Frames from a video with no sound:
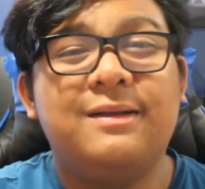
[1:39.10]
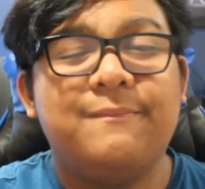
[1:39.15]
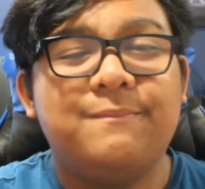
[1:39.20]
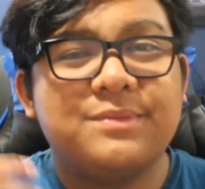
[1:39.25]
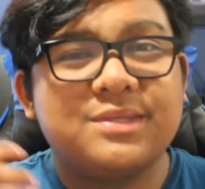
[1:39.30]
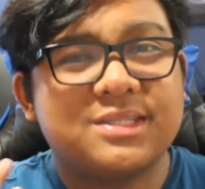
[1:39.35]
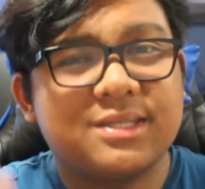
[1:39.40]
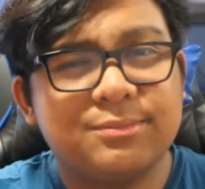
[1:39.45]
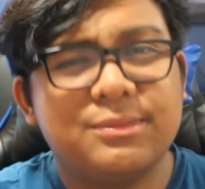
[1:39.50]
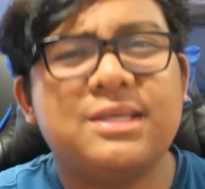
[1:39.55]

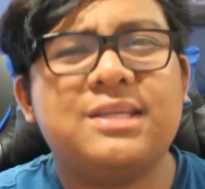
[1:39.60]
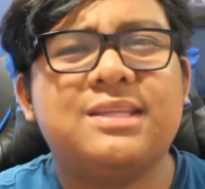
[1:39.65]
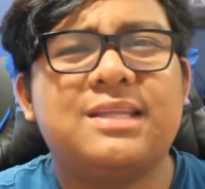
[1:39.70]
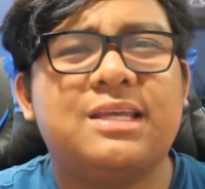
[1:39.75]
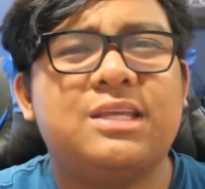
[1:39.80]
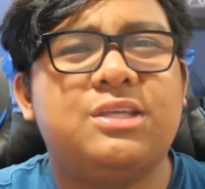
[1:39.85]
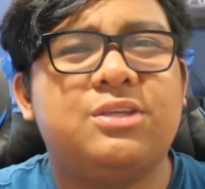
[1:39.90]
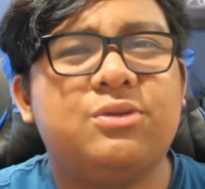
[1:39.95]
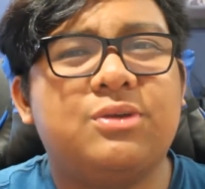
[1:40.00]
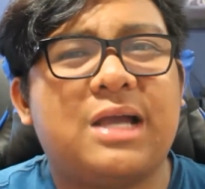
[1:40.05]
something
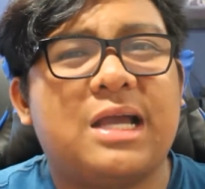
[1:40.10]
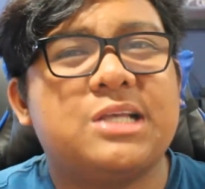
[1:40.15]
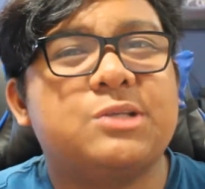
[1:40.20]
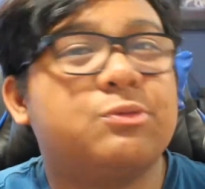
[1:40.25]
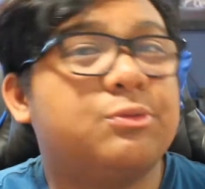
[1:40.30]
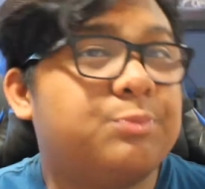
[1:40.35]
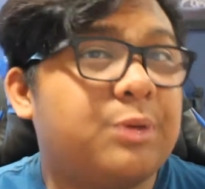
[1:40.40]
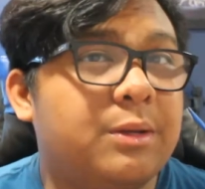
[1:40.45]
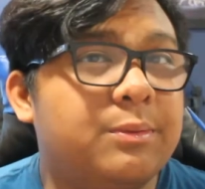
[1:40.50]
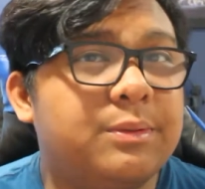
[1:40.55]
that you guys
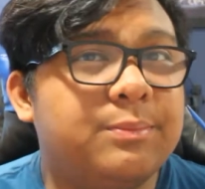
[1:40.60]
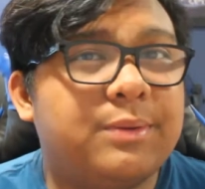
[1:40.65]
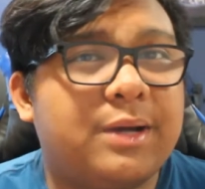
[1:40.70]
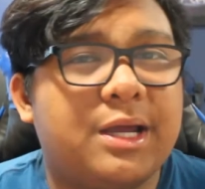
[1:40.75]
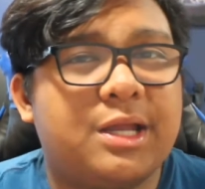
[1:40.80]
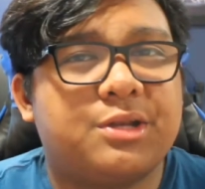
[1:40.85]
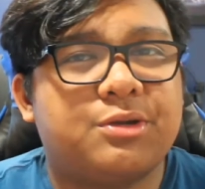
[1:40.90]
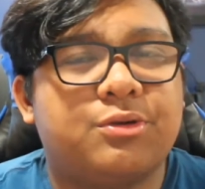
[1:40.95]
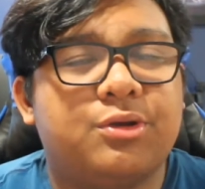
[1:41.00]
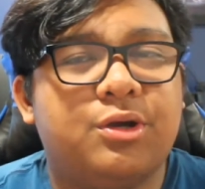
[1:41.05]
would probably buy
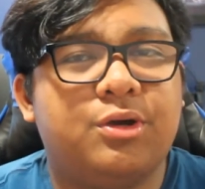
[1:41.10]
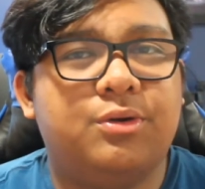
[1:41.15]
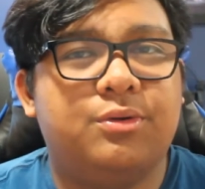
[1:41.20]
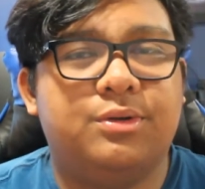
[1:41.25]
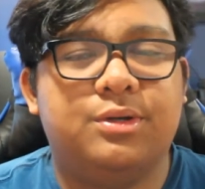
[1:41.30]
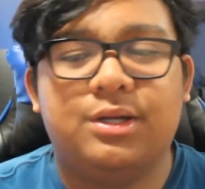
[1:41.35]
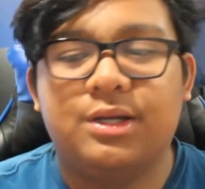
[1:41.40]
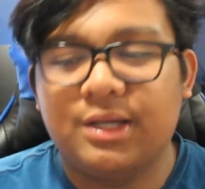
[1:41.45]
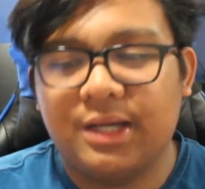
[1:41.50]
on your own.